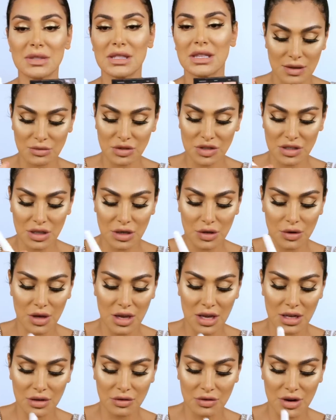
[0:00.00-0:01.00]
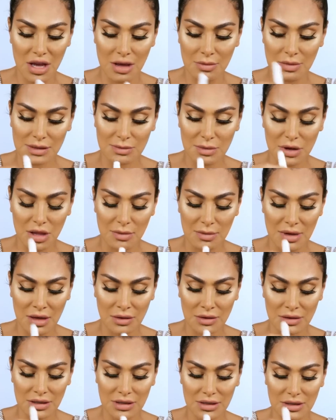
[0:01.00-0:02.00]
So I'm just going to go ahead and grab a small
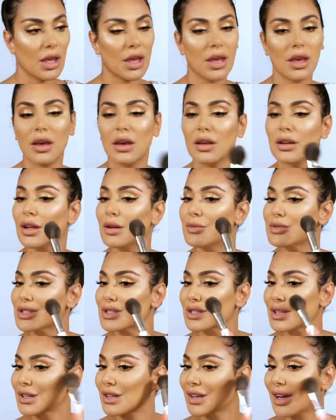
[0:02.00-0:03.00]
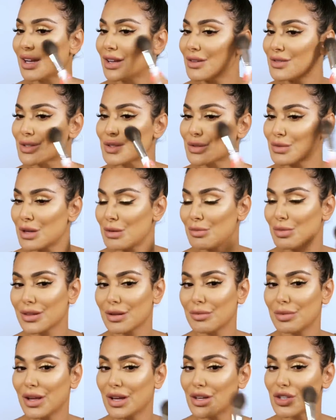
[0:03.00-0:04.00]
amount and I'm just going to kind of sweep the
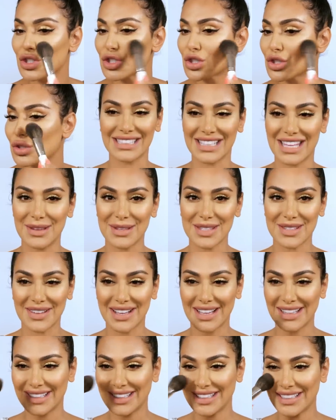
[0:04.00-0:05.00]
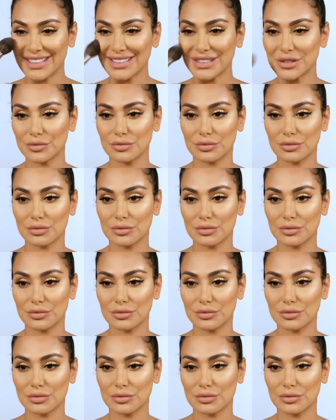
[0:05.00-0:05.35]
blush. Keep smiling.